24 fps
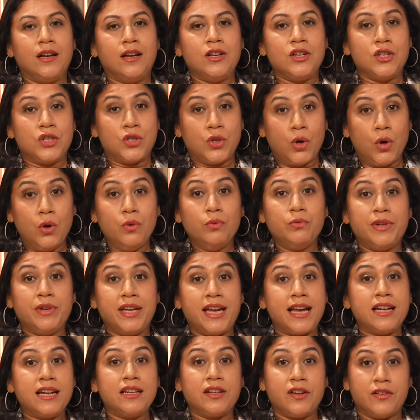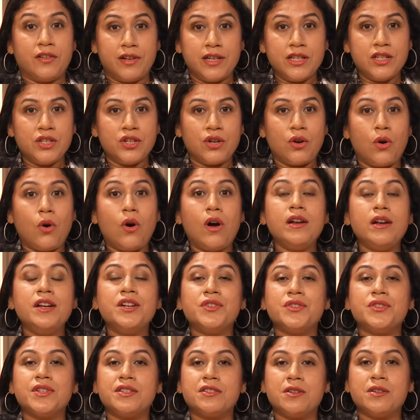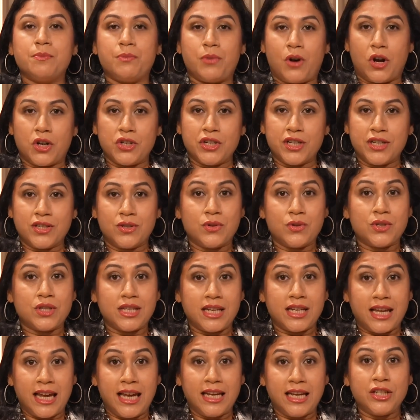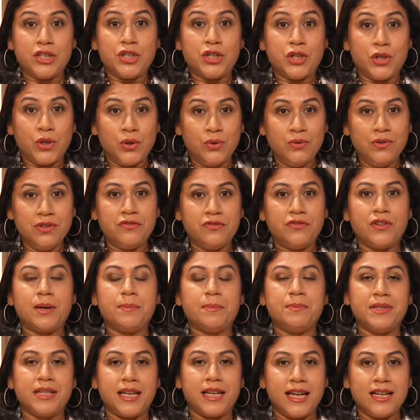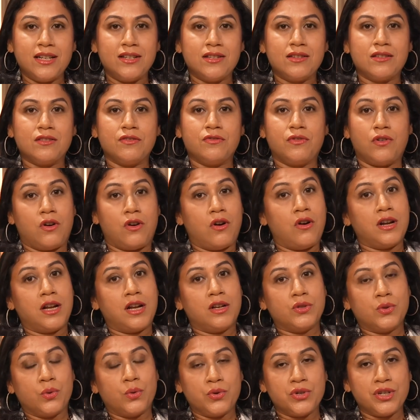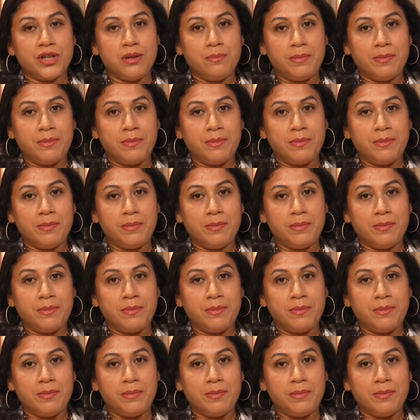So we encourage all interested projects to stay tuned for updates on our social